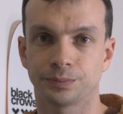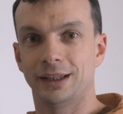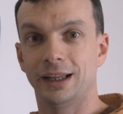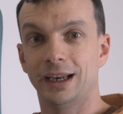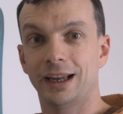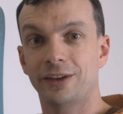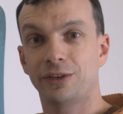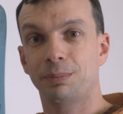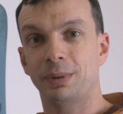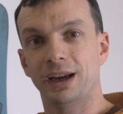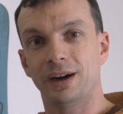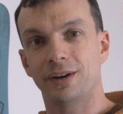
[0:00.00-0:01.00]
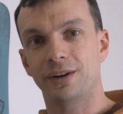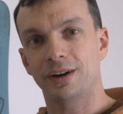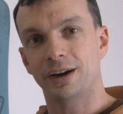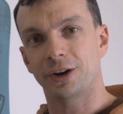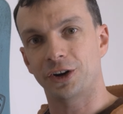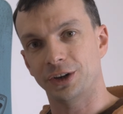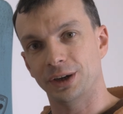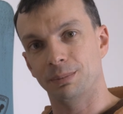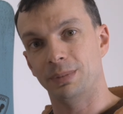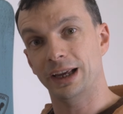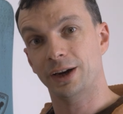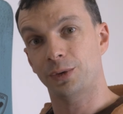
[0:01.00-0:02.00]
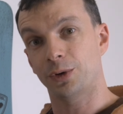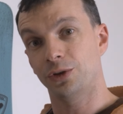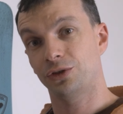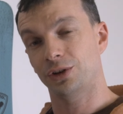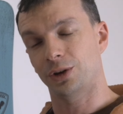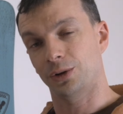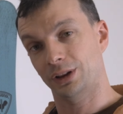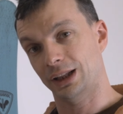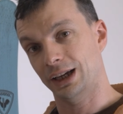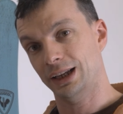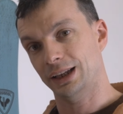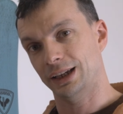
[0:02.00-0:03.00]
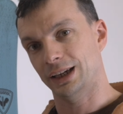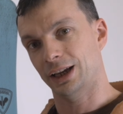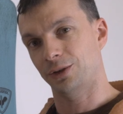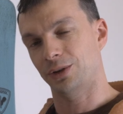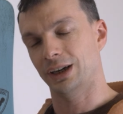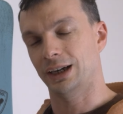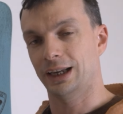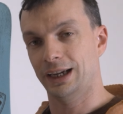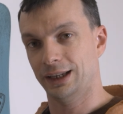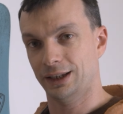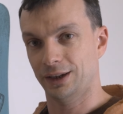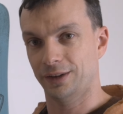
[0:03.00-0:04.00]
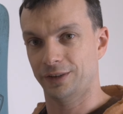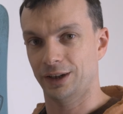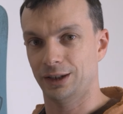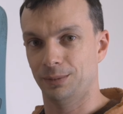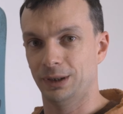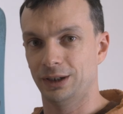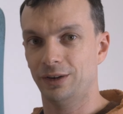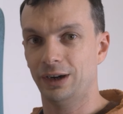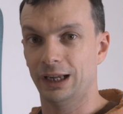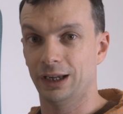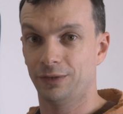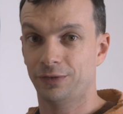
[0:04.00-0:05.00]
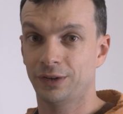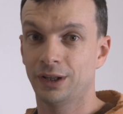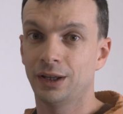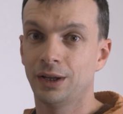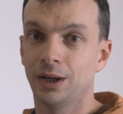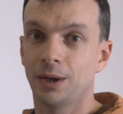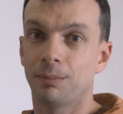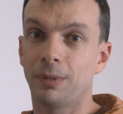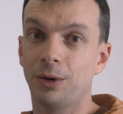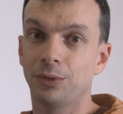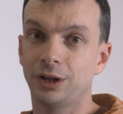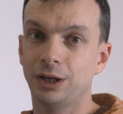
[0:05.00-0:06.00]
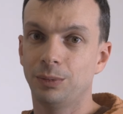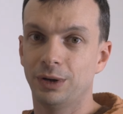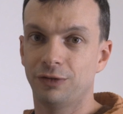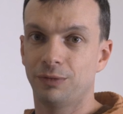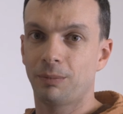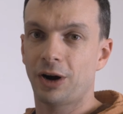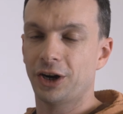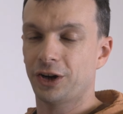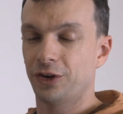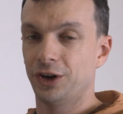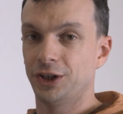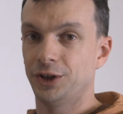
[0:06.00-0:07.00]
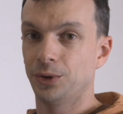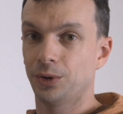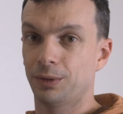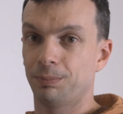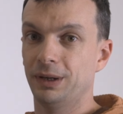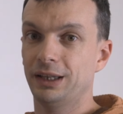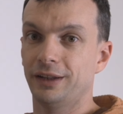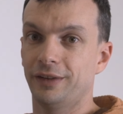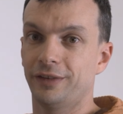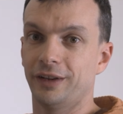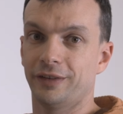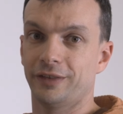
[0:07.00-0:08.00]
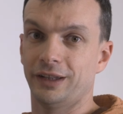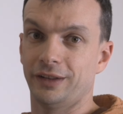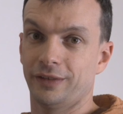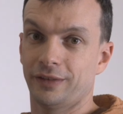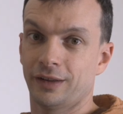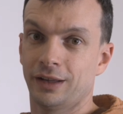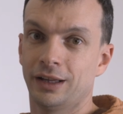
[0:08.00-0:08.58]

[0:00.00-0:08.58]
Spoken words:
The last pair are the Black Rose Nocta in 190 cm length, mounted with marker Duke PT 16s.